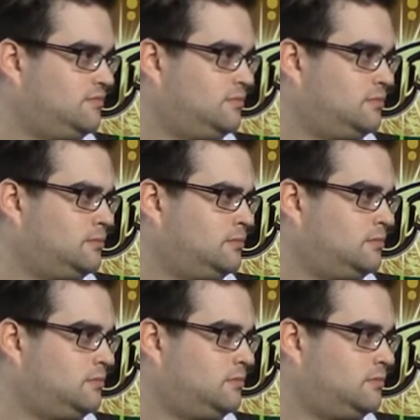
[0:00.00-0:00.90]

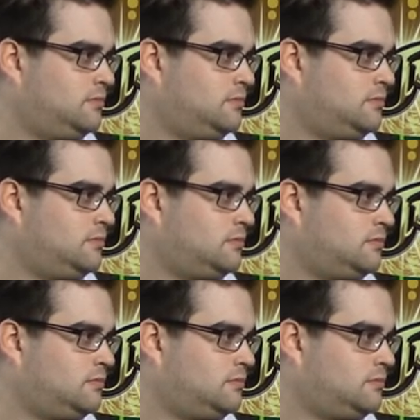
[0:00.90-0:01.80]

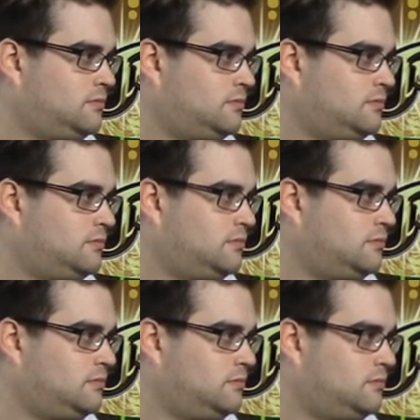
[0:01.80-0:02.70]

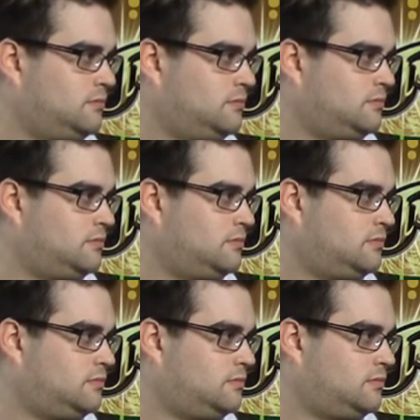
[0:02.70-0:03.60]

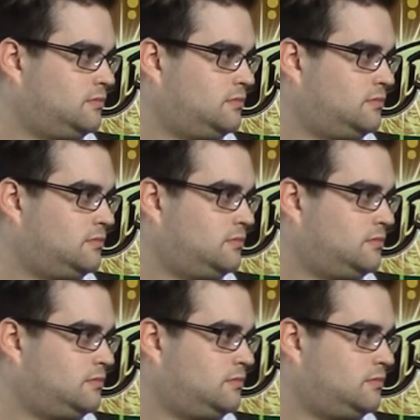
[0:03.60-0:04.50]

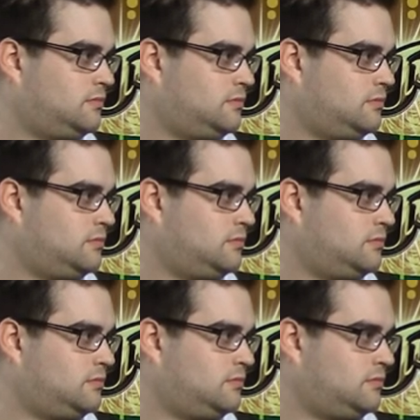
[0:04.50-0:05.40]

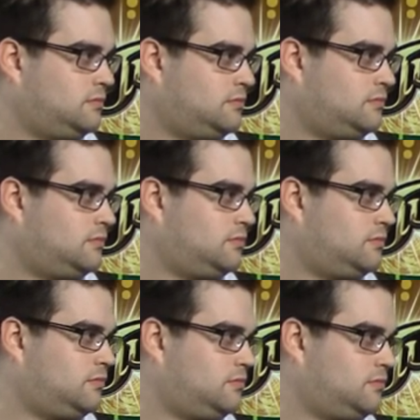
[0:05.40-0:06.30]

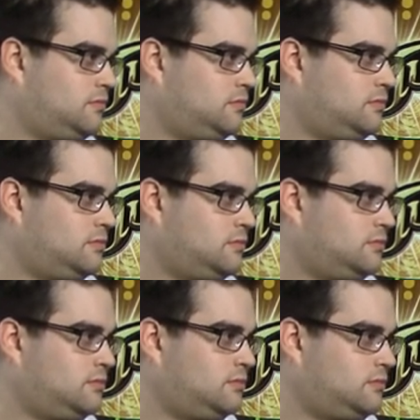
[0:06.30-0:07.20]

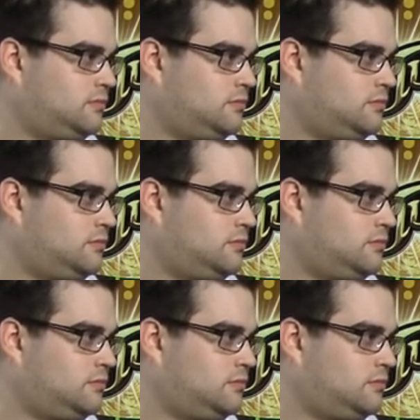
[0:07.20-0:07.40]
This person isn't speaking.